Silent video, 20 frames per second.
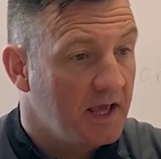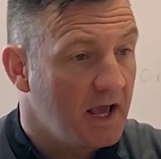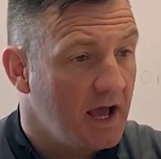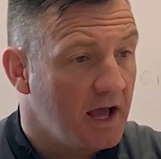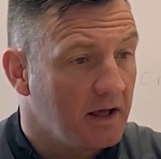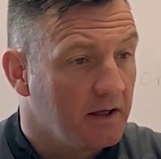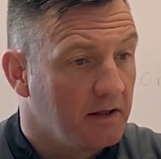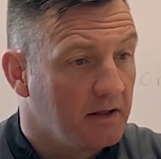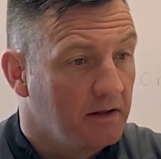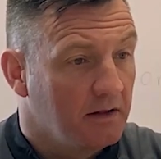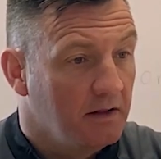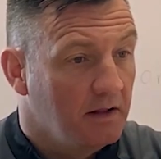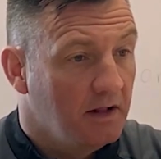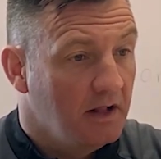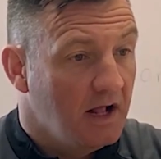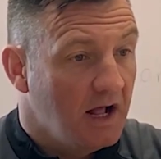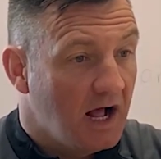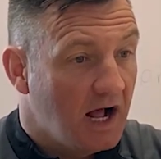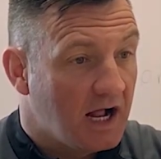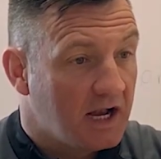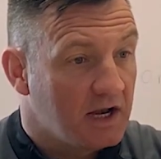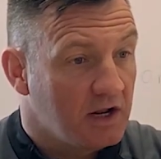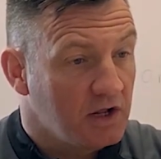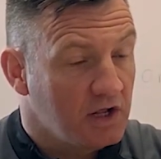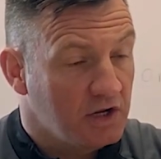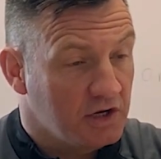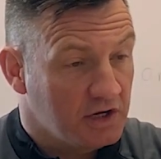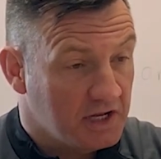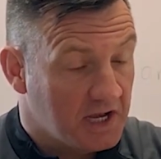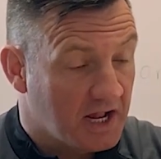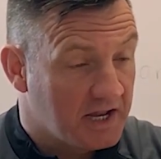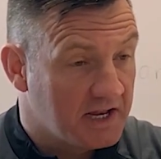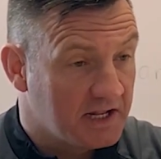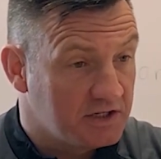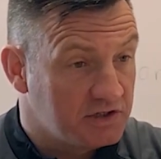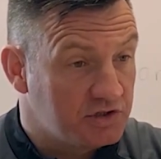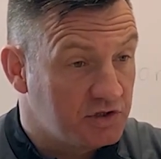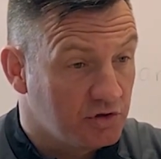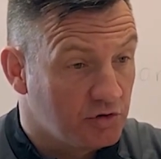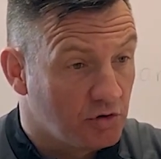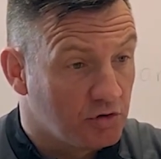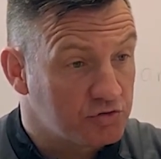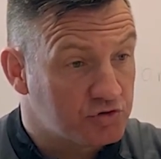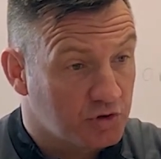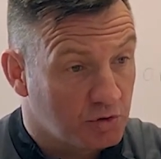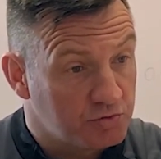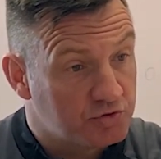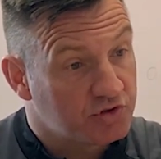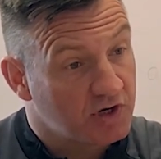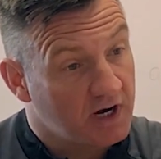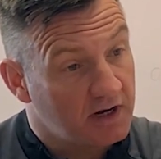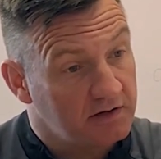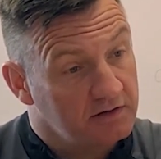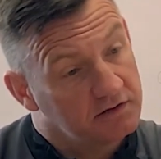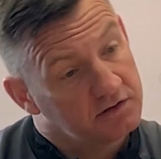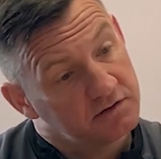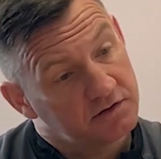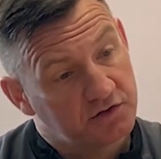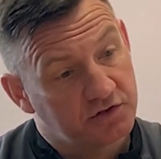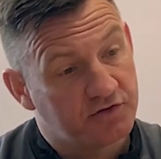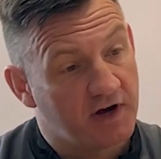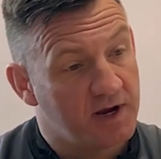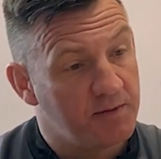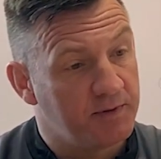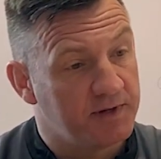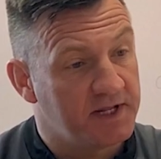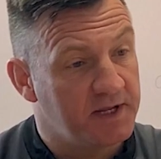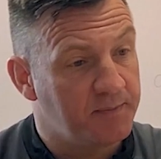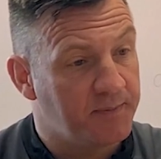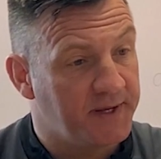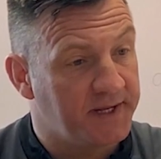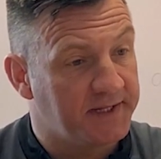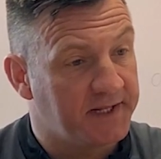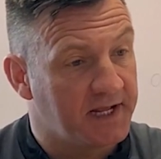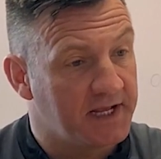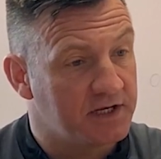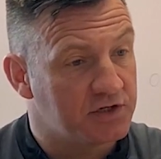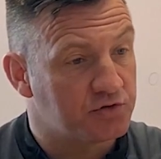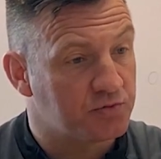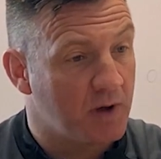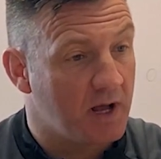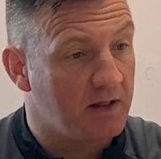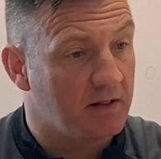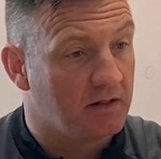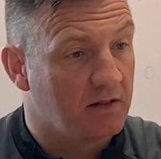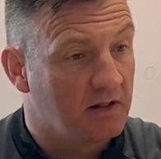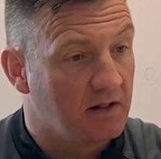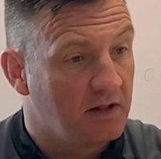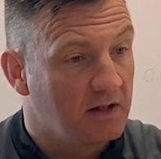Yeah. And then you'd also train with EPD as well?